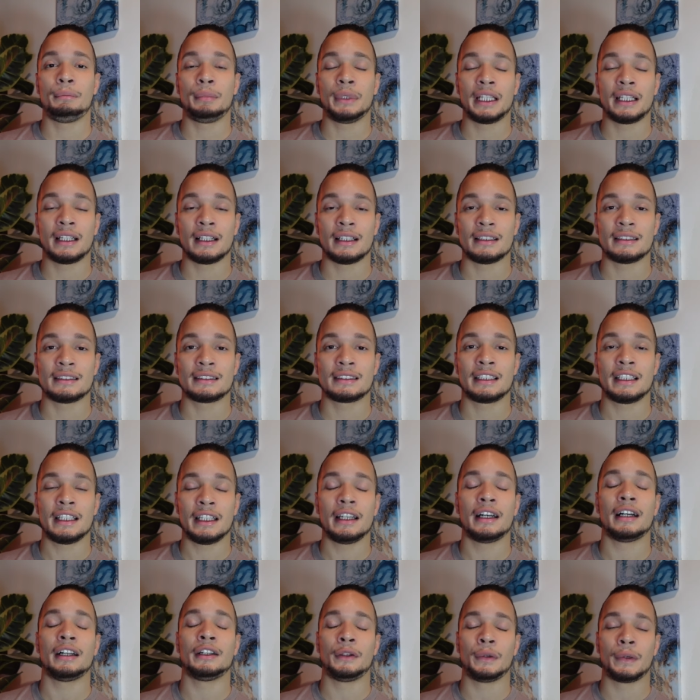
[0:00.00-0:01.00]
because
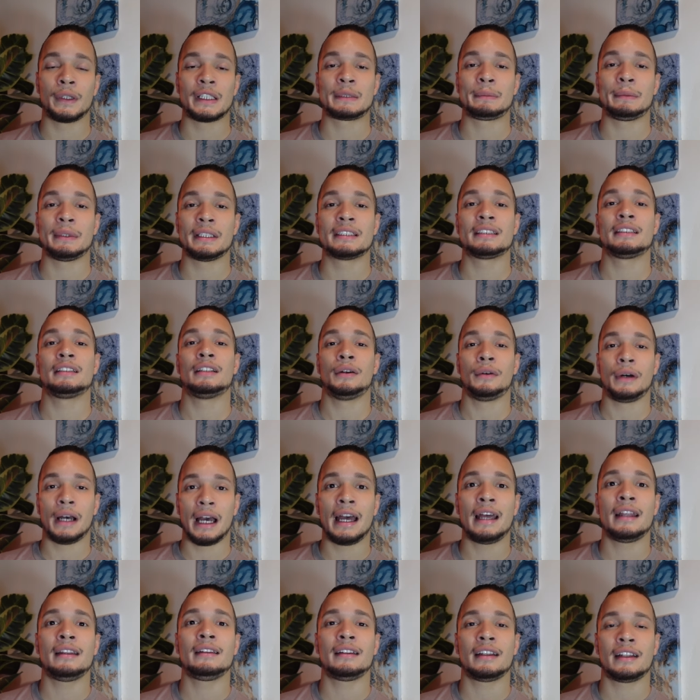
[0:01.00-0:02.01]
he annoys me to no
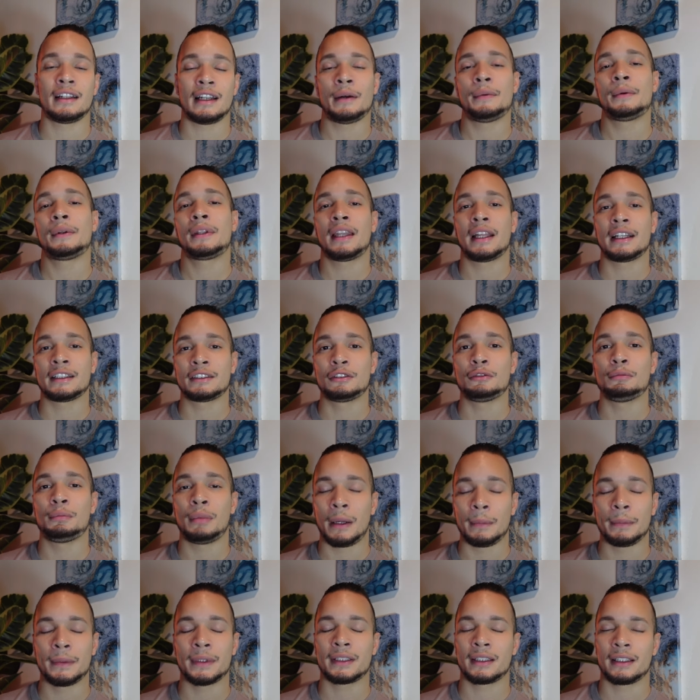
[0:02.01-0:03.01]
end and I would like to
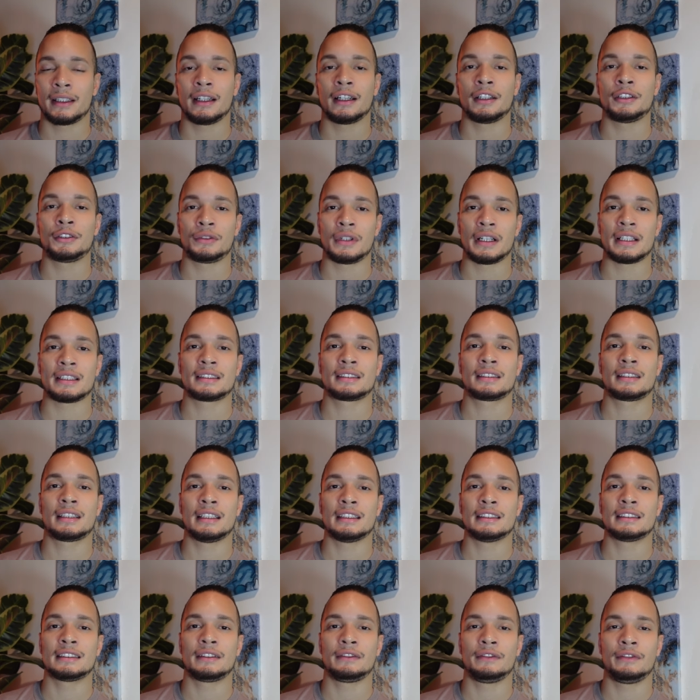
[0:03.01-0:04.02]
publicly address
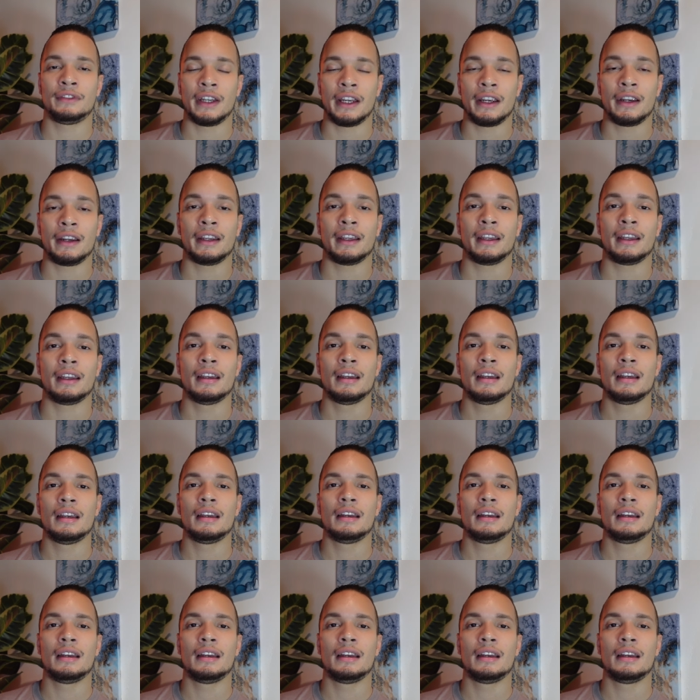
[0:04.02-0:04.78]
his very